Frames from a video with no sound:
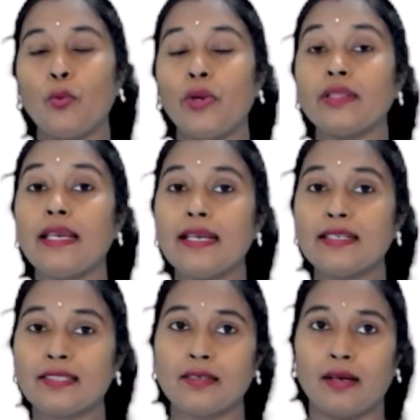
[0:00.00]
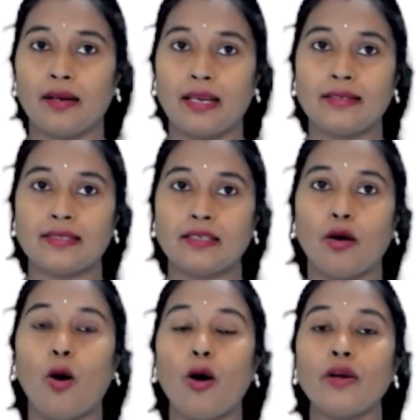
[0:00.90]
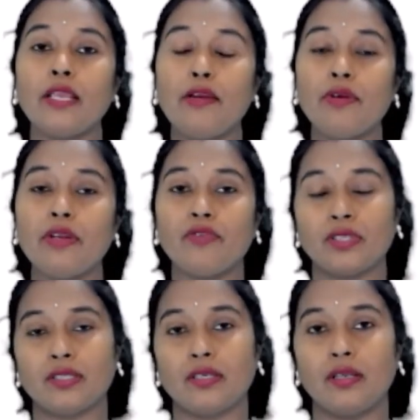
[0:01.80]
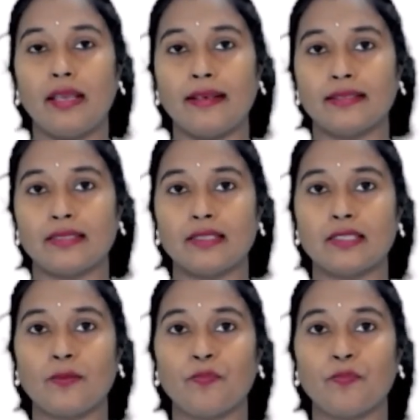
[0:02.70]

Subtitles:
with its targets on universal access.